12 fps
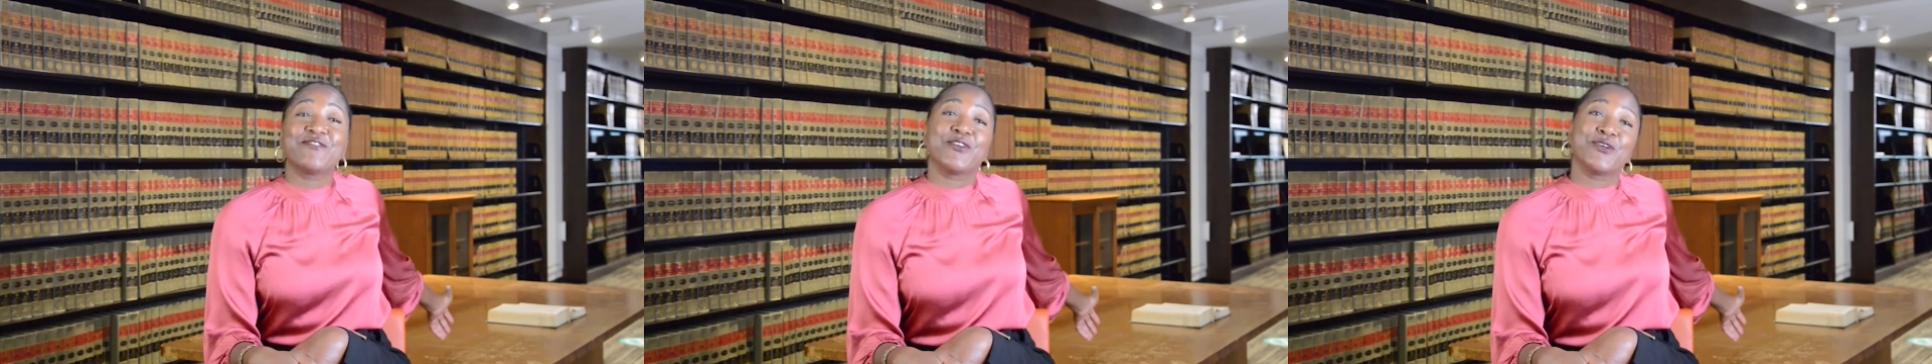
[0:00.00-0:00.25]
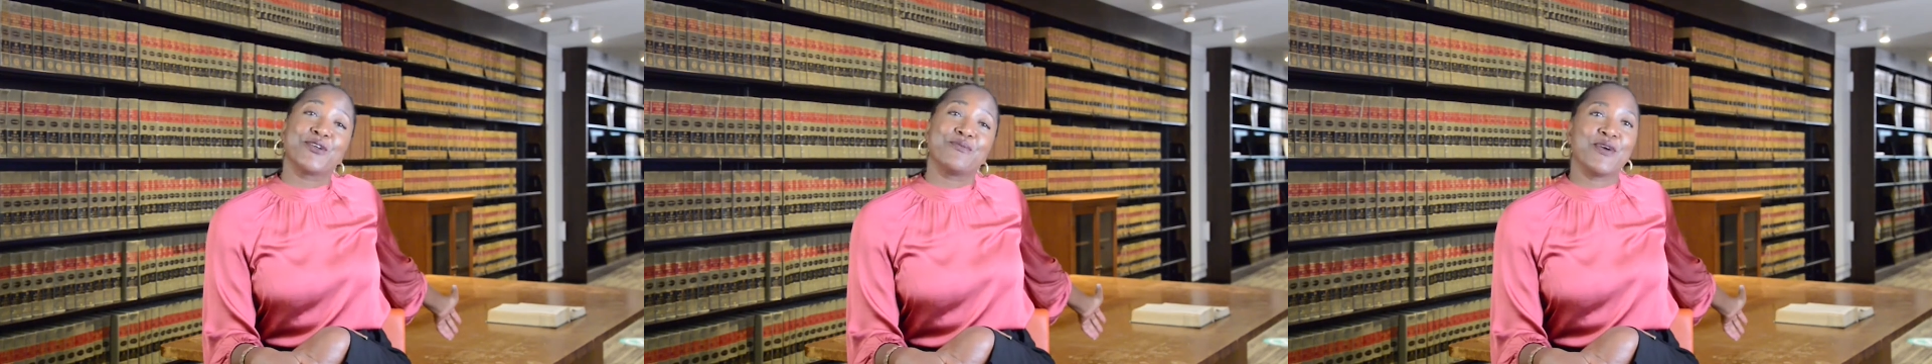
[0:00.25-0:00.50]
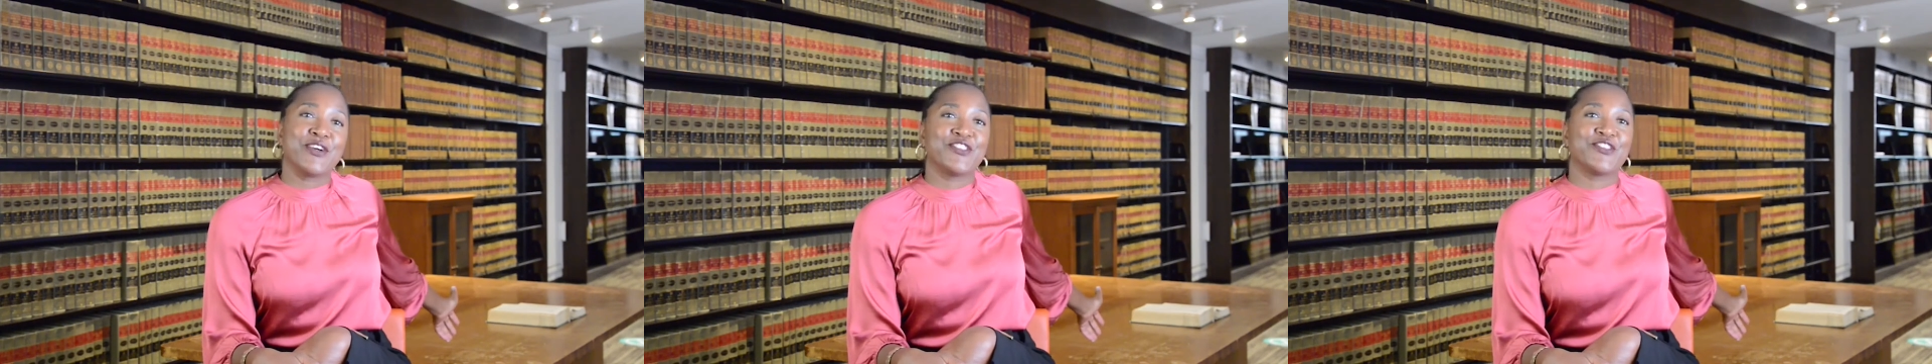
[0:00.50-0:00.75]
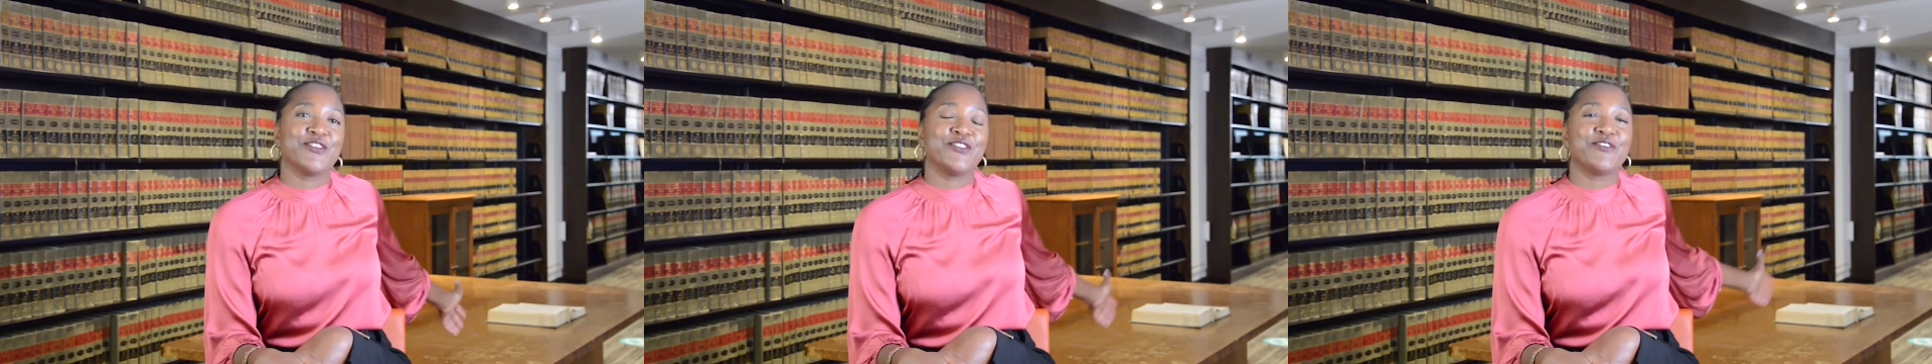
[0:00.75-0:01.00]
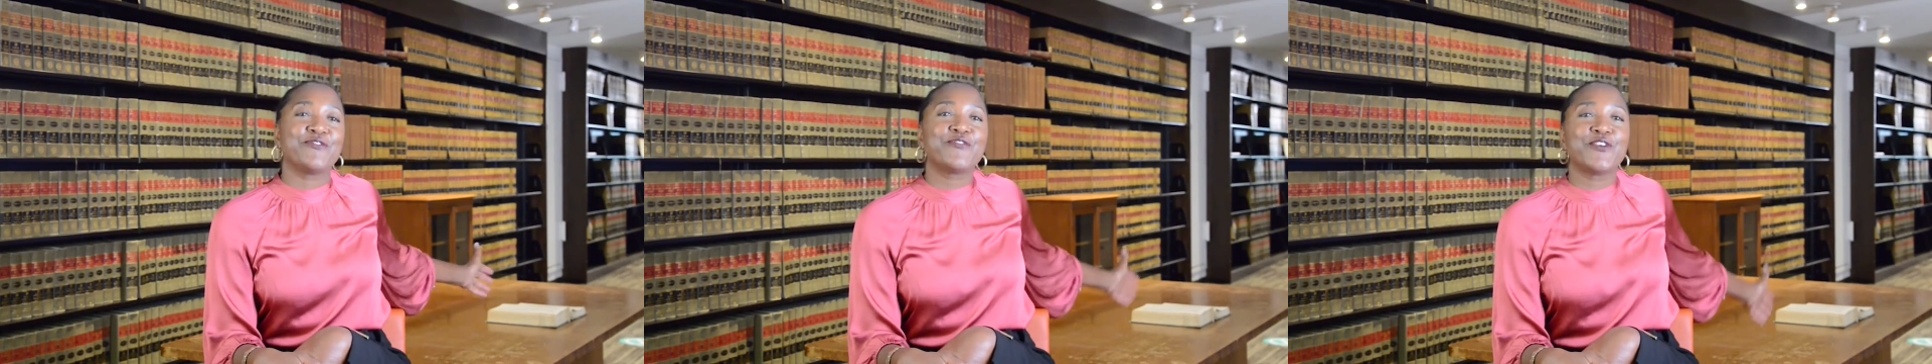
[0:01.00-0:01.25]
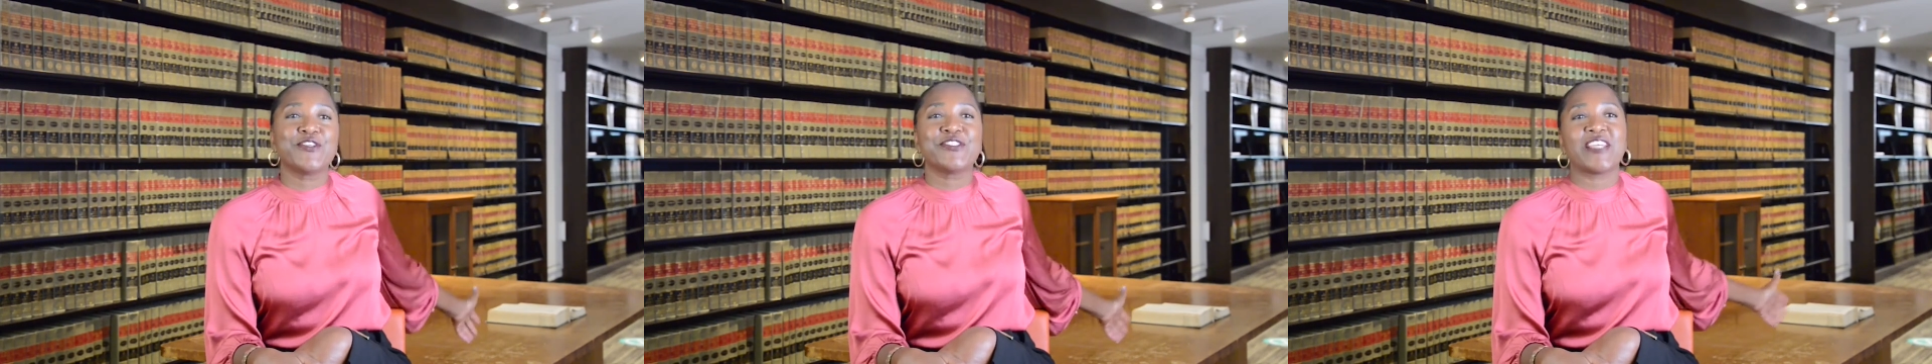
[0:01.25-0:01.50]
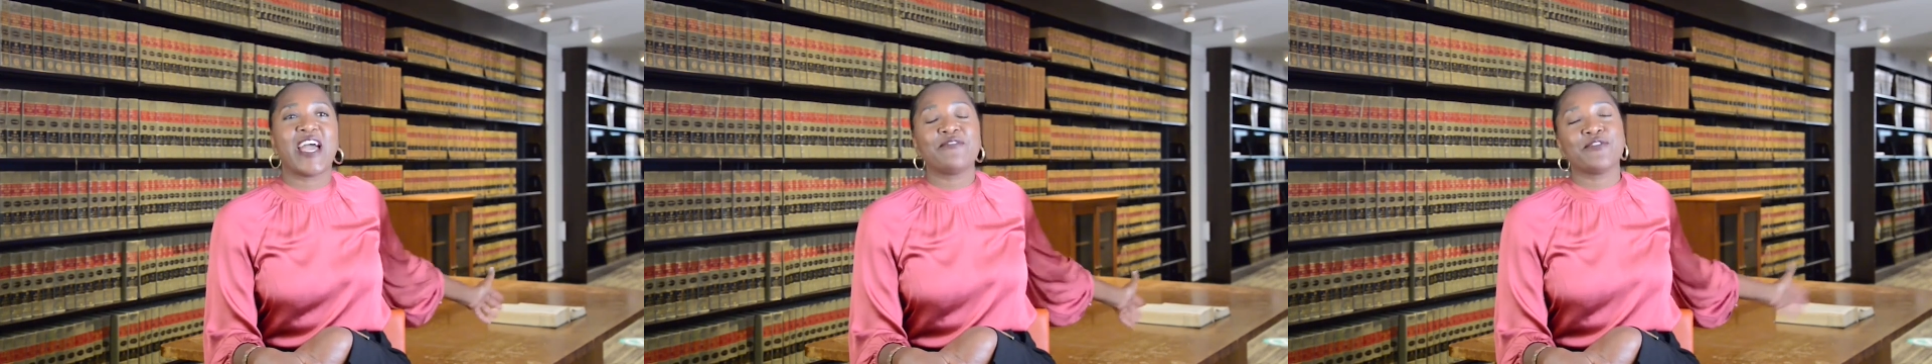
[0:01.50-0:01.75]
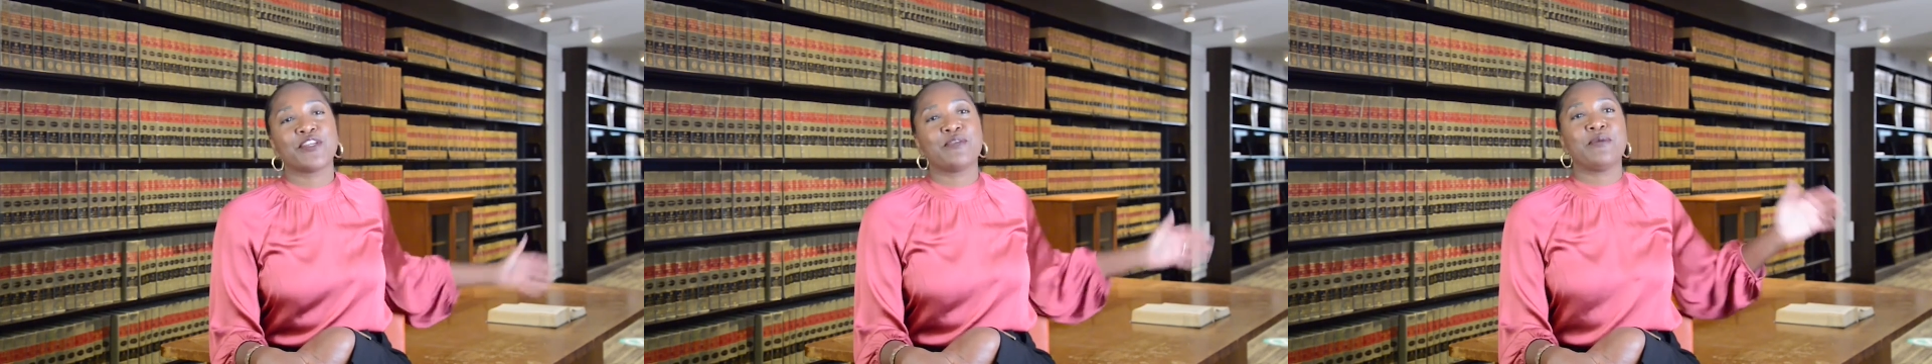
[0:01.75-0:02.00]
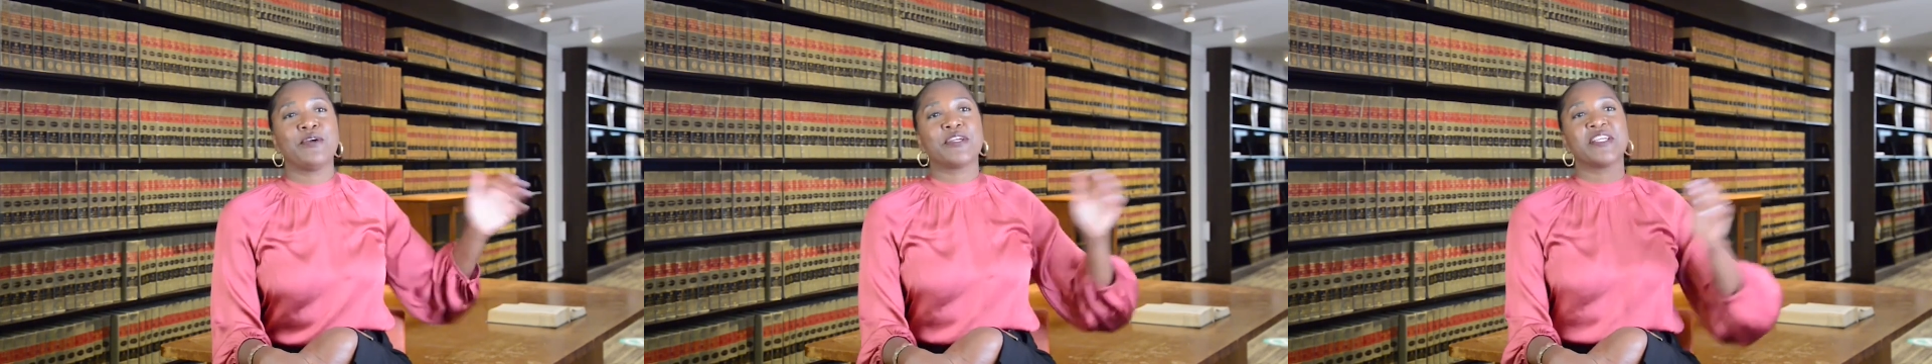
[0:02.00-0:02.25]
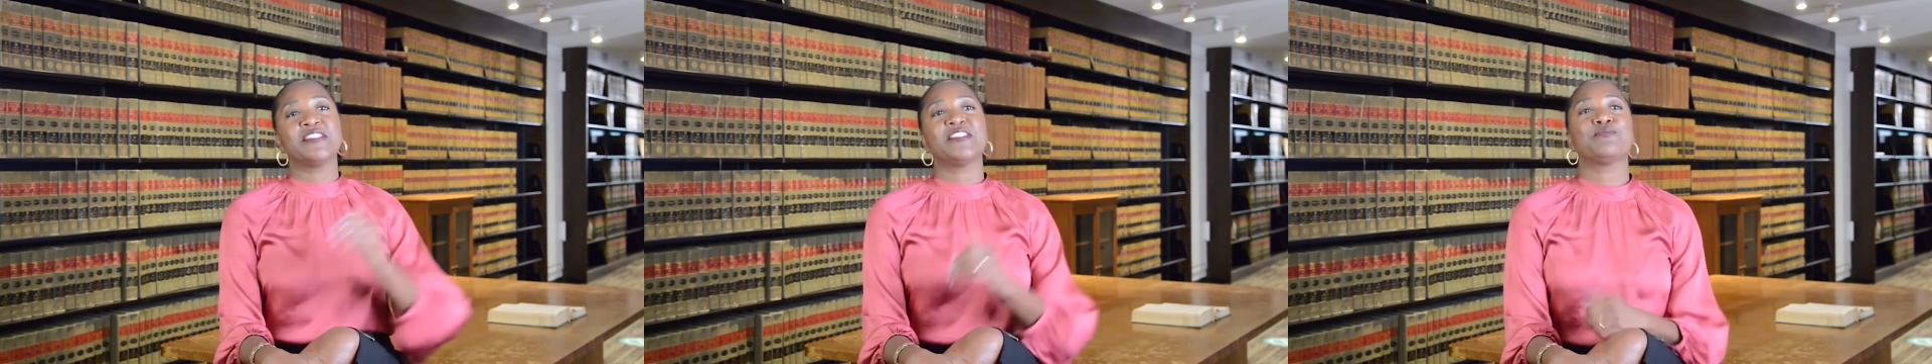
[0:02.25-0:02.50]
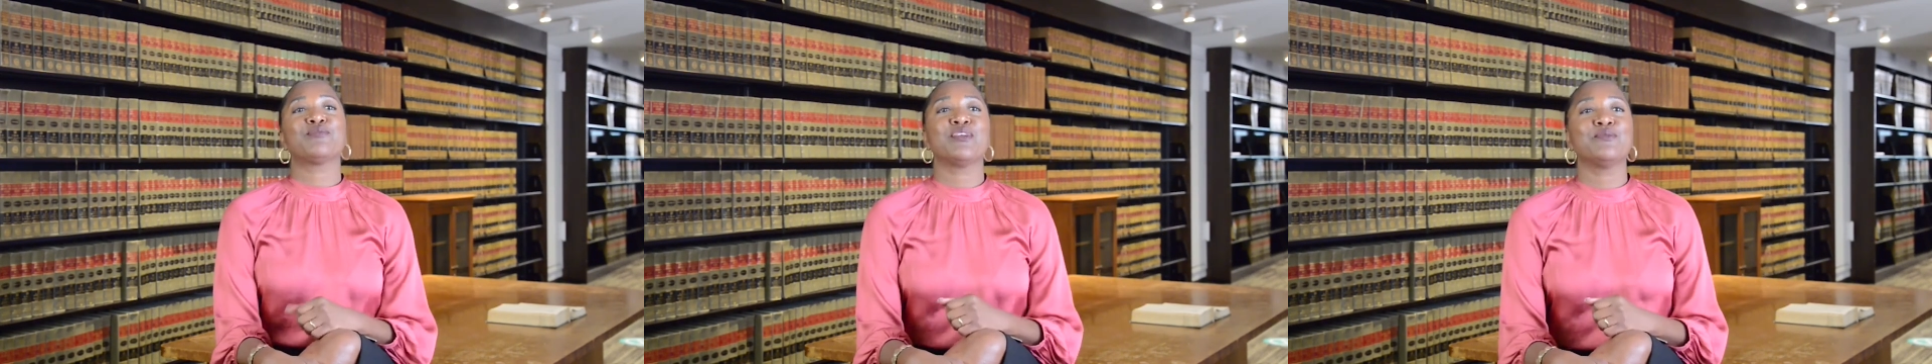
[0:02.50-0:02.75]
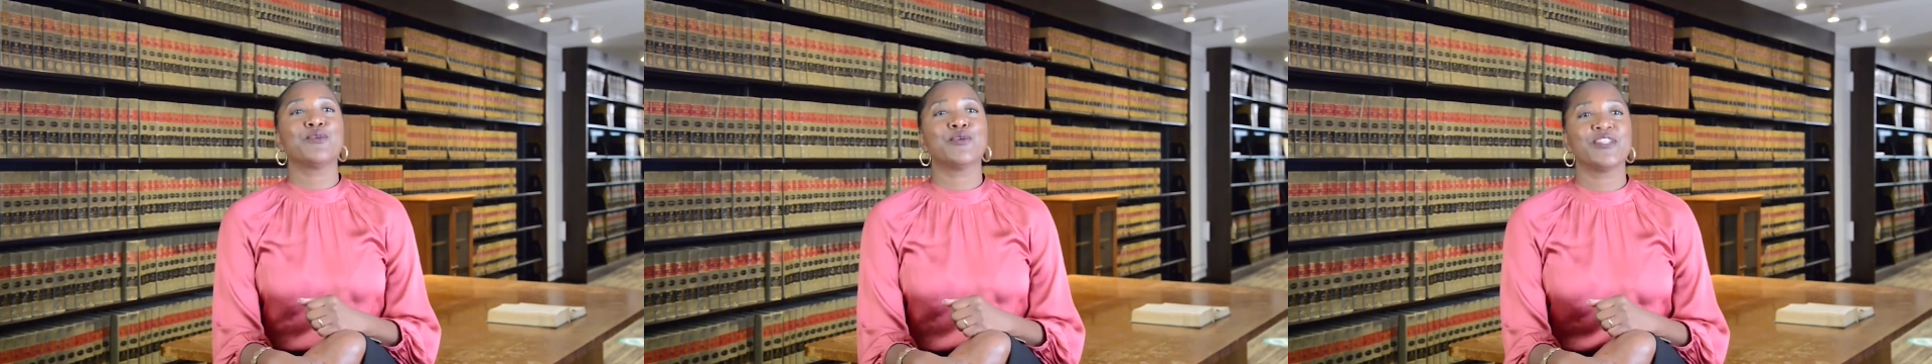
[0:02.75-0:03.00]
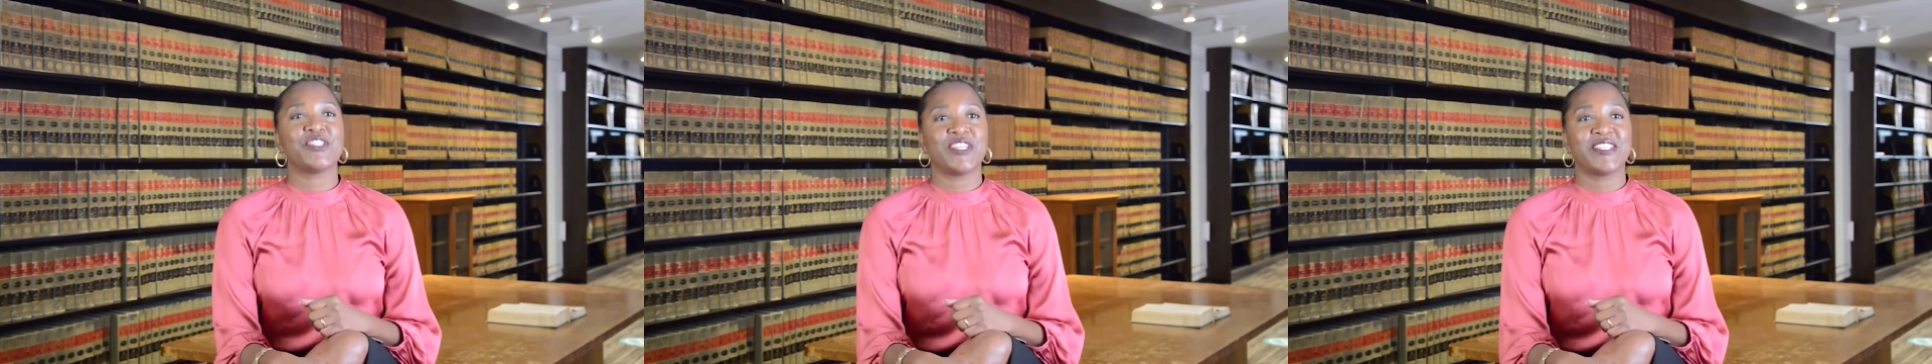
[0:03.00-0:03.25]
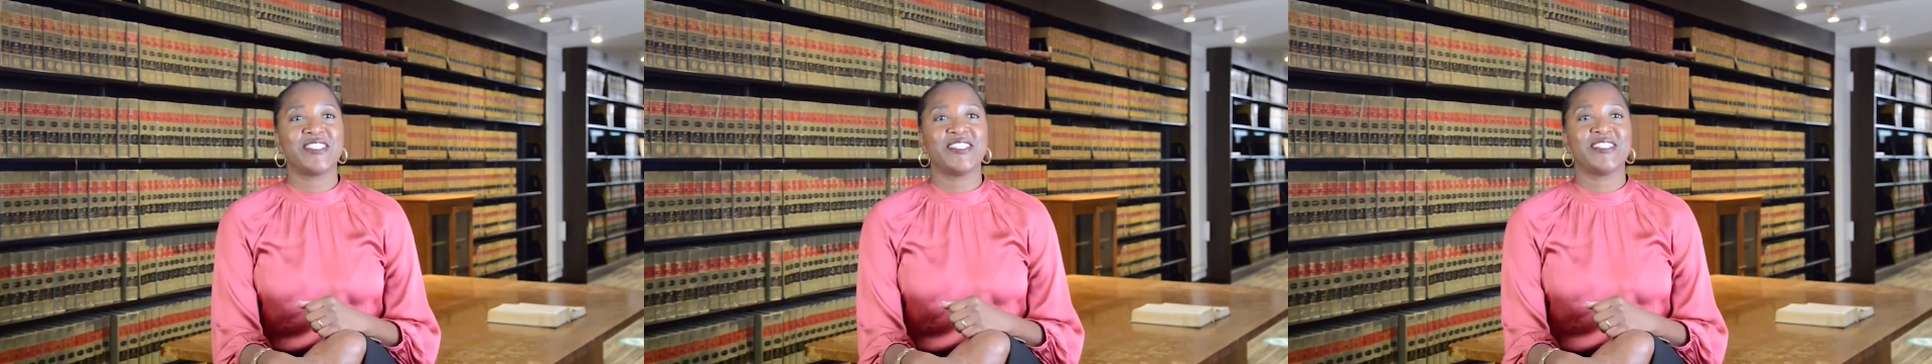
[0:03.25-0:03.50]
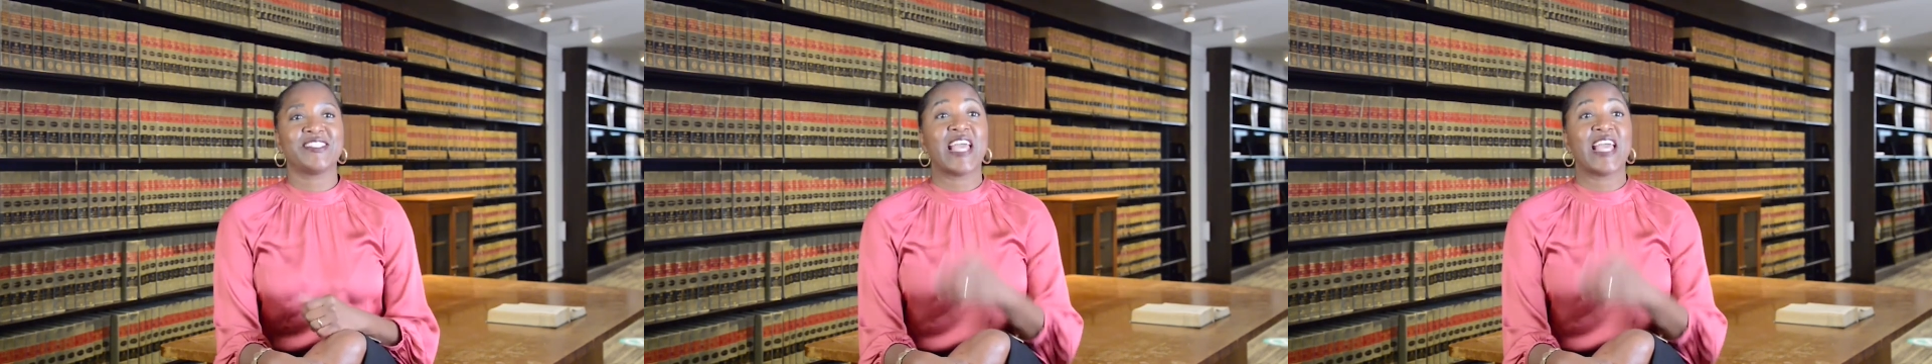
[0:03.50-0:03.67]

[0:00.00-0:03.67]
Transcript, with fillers: of Thurgood Marshall, the first African American Supreme Court Justice